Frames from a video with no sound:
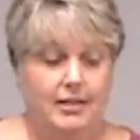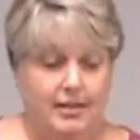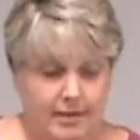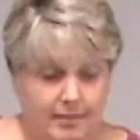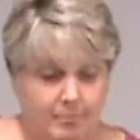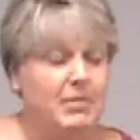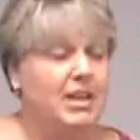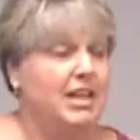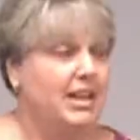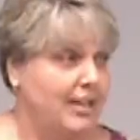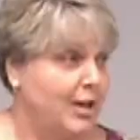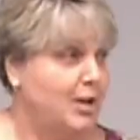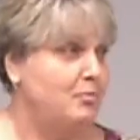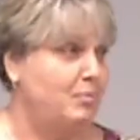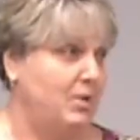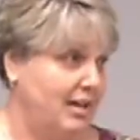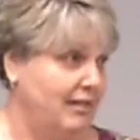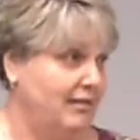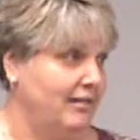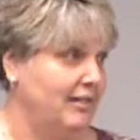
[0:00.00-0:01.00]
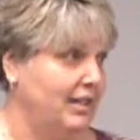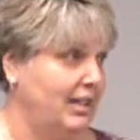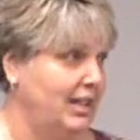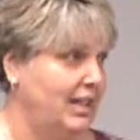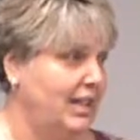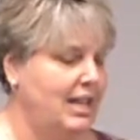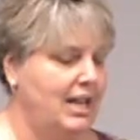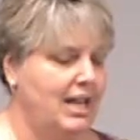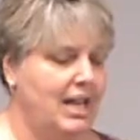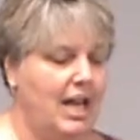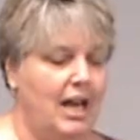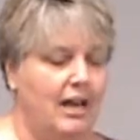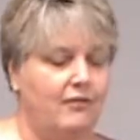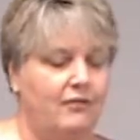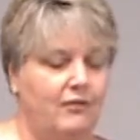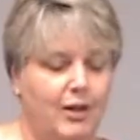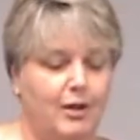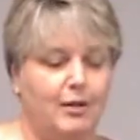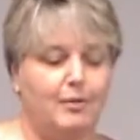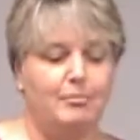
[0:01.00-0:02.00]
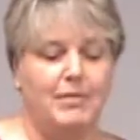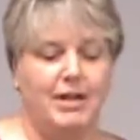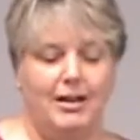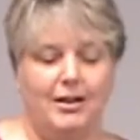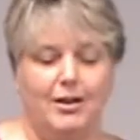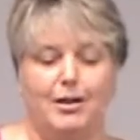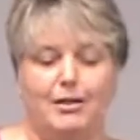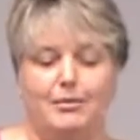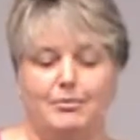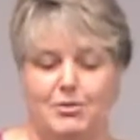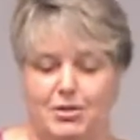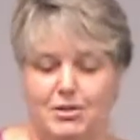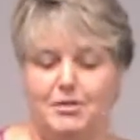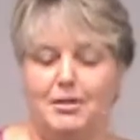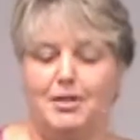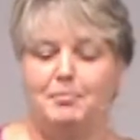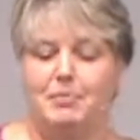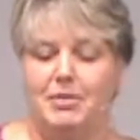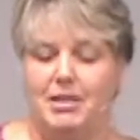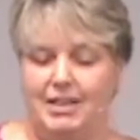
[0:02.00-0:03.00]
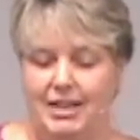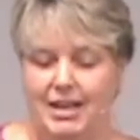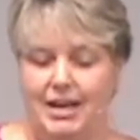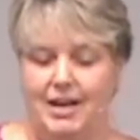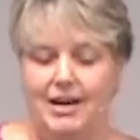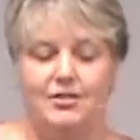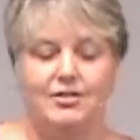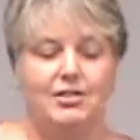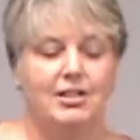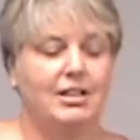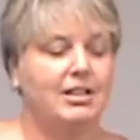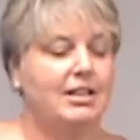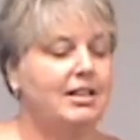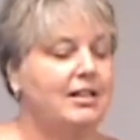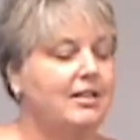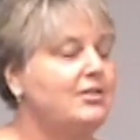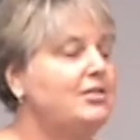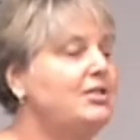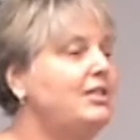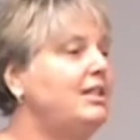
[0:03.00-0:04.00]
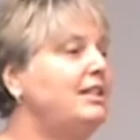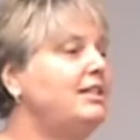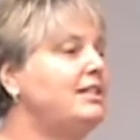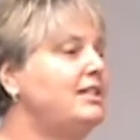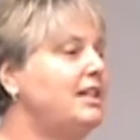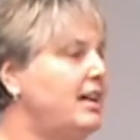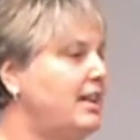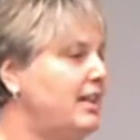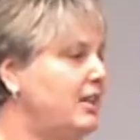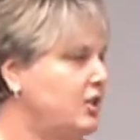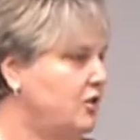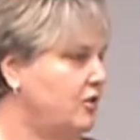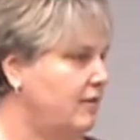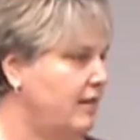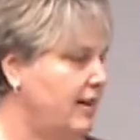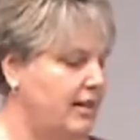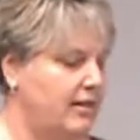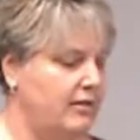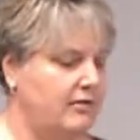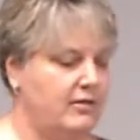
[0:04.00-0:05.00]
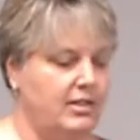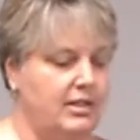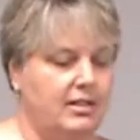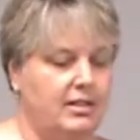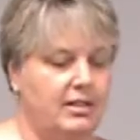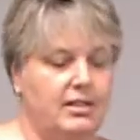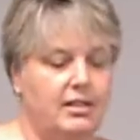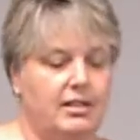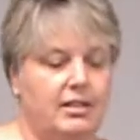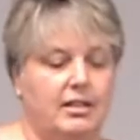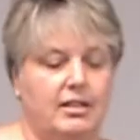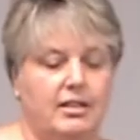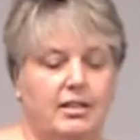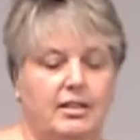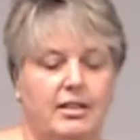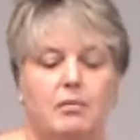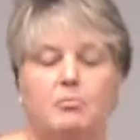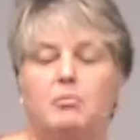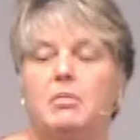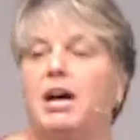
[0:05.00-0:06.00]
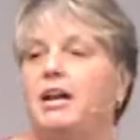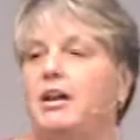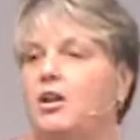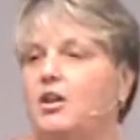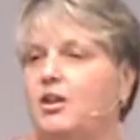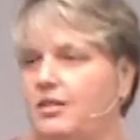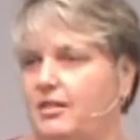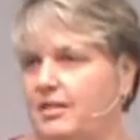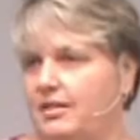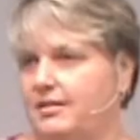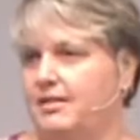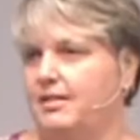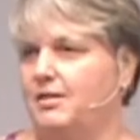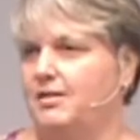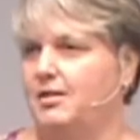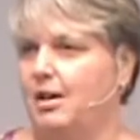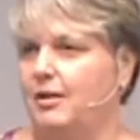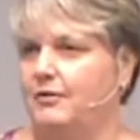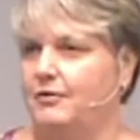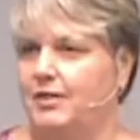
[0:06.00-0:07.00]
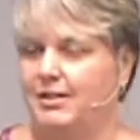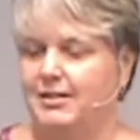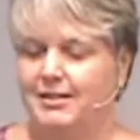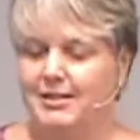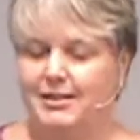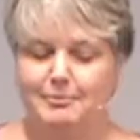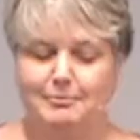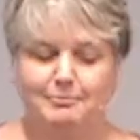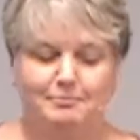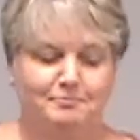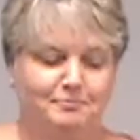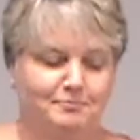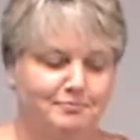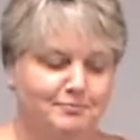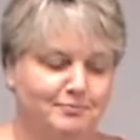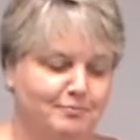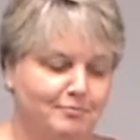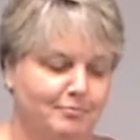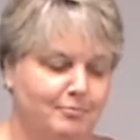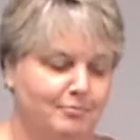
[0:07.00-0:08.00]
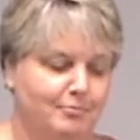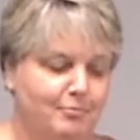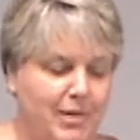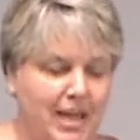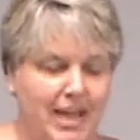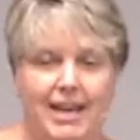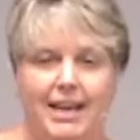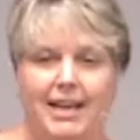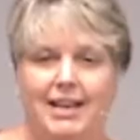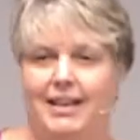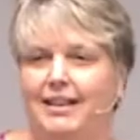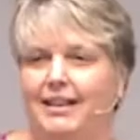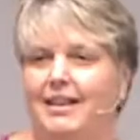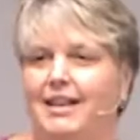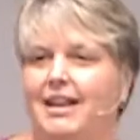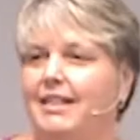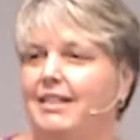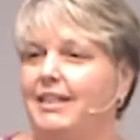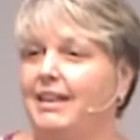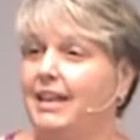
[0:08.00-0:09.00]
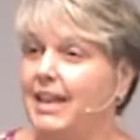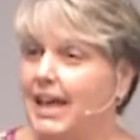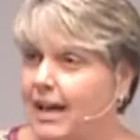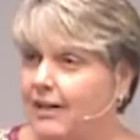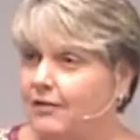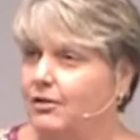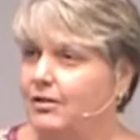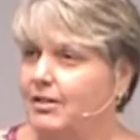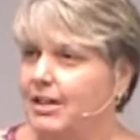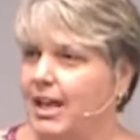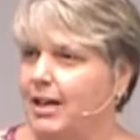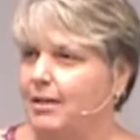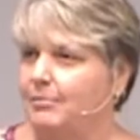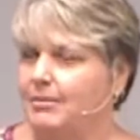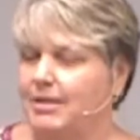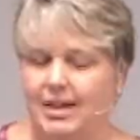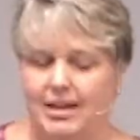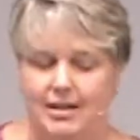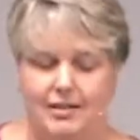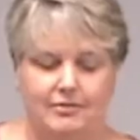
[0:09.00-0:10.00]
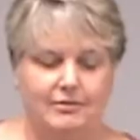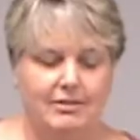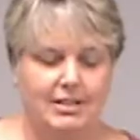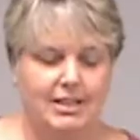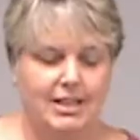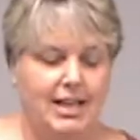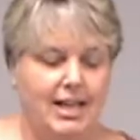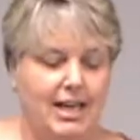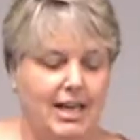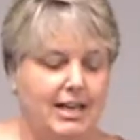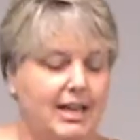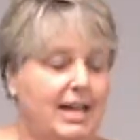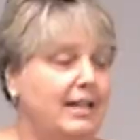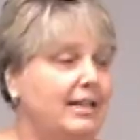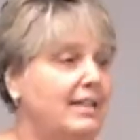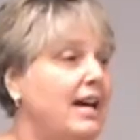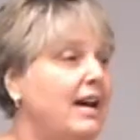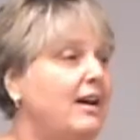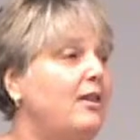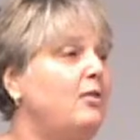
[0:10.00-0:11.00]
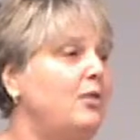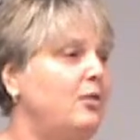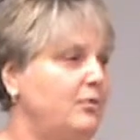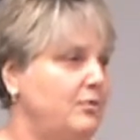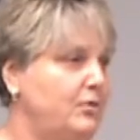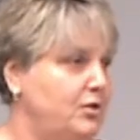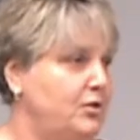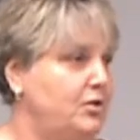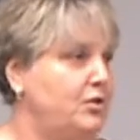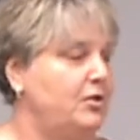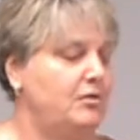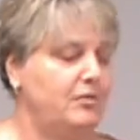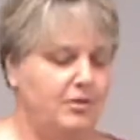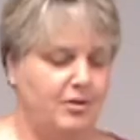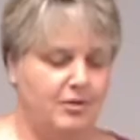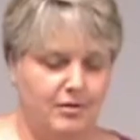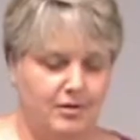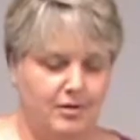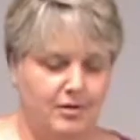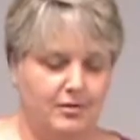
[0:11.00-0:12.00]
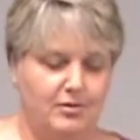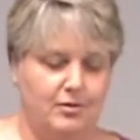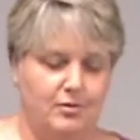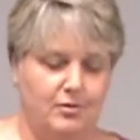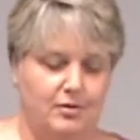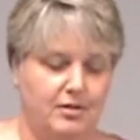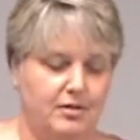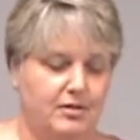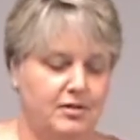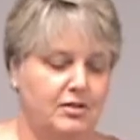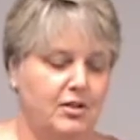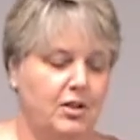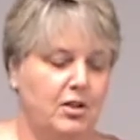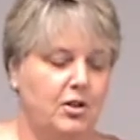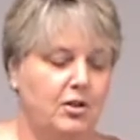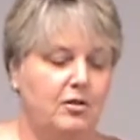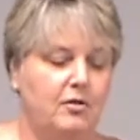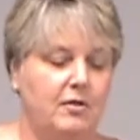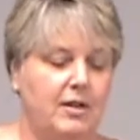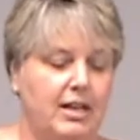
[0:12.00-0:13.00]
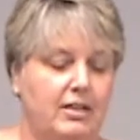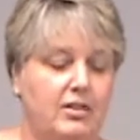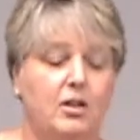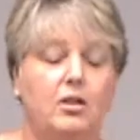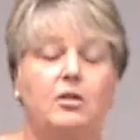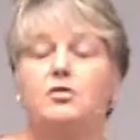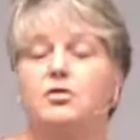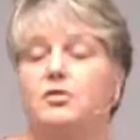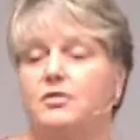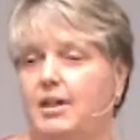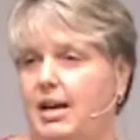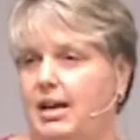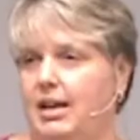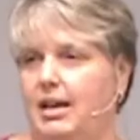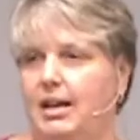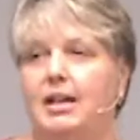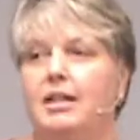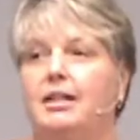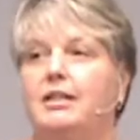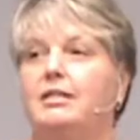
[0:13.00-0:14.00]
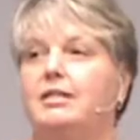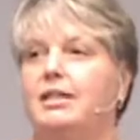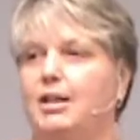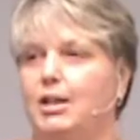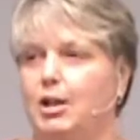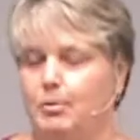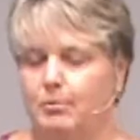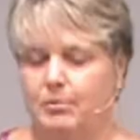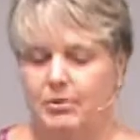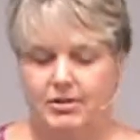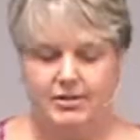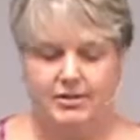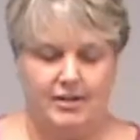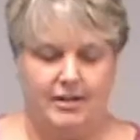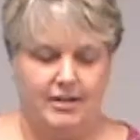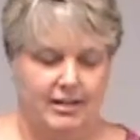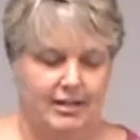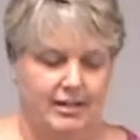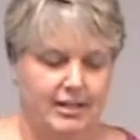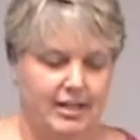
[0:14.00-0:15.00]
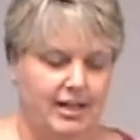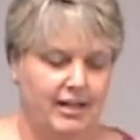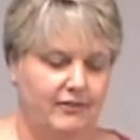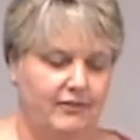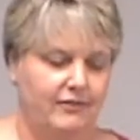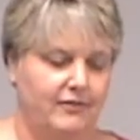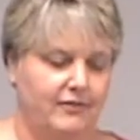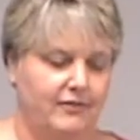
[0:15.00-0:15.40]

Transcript: Me, apparently. I felt my arms shoot up in the air, declaring to the entire crowd that my heart is the softest. Bang! The gavel came down, and I now owned a 2-year-old horse who had no training and a terrible start in life.